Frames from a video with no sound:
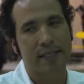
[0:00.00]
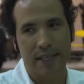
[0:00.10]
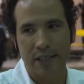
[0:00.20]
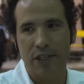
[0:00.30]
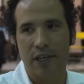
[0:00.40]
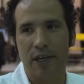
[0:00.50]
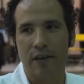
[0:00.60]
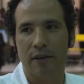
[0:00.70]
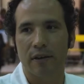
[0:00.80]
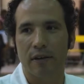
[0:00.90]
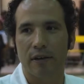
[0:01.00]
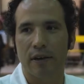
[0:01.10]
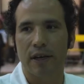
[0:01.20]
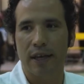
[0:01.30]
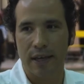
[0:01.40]
teaching
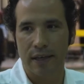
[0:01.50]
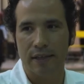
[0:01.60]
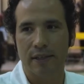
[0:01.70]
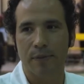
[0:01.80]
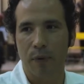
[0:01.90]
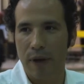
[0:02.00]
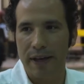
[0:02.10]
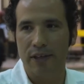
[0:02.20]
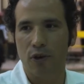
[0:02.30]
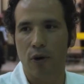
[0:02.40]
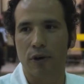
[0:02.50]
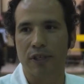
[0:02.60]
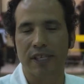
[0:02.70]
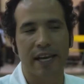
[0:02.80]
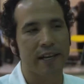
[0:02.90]
kids to play guitar,
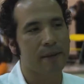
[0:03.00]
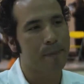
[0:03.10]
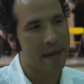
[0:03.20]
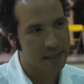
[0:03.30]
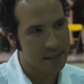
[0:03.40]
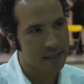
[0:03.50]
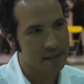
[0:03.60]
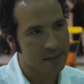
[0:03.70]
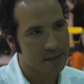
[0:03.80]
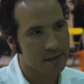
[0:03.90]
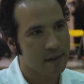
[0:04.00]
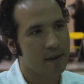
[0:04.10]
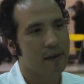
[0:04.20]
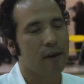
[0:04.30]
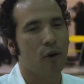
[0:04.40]
just getting the basics,
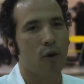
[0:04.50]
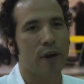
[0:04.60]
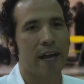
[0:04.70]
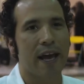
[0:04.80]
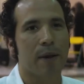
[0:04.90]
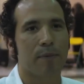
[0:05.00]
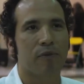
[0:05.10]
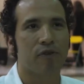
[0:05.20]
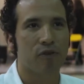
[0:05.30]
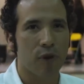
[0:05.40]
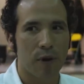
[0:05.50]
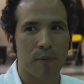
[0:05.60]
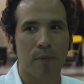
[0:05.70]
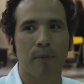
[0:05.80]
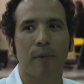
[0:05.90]
learning how to strum,